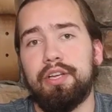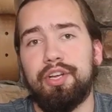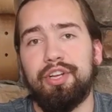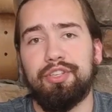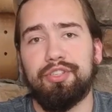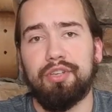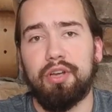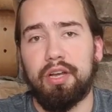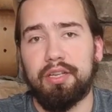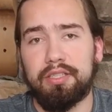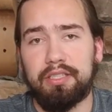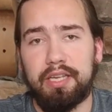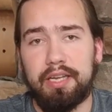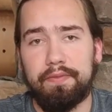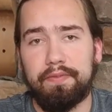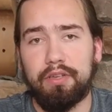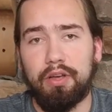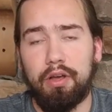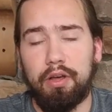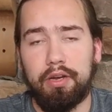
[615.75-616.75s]
It's not
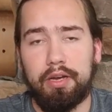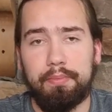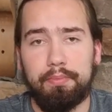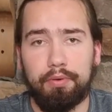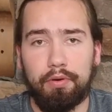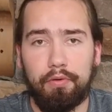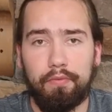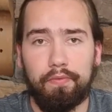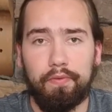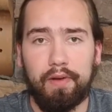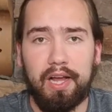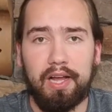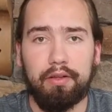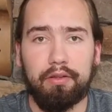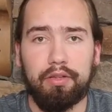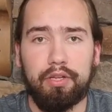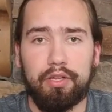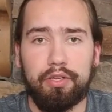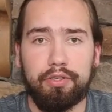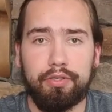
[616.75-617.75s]
saved on a
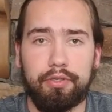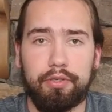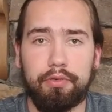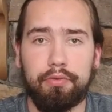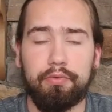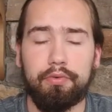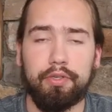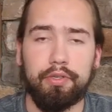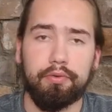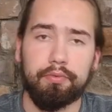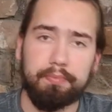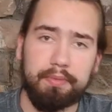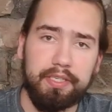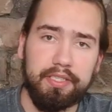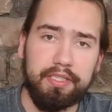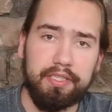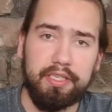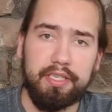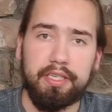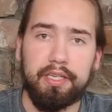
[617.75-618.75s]
profile to your
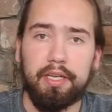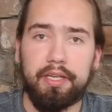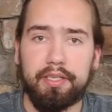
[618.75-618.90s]
PC,